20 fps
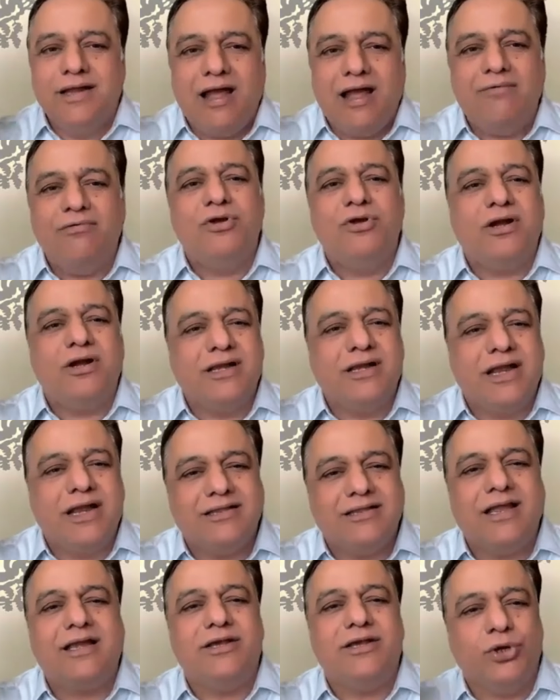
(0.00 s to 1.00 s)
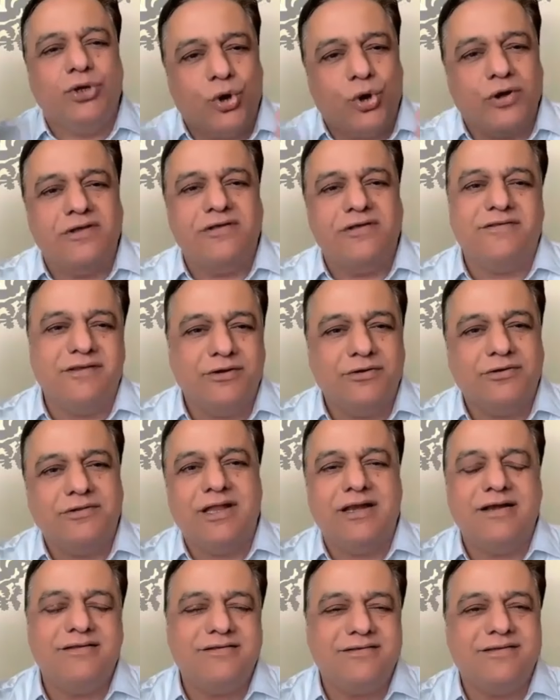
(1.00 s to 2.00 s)
I will not get that noise,
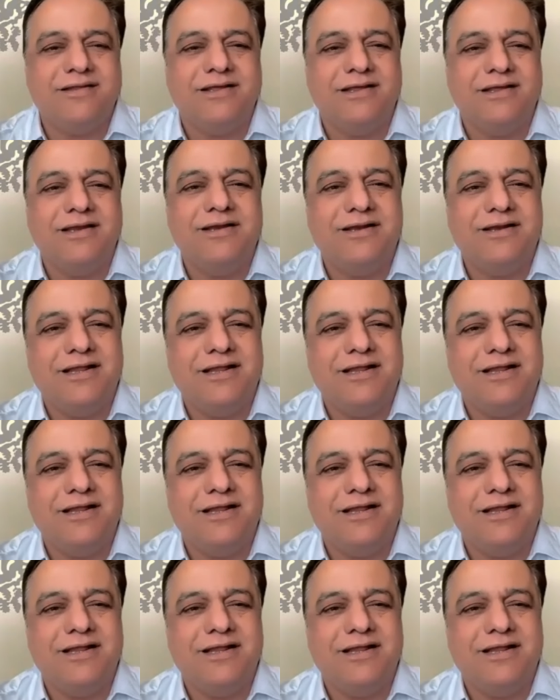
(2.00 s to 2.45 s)
that's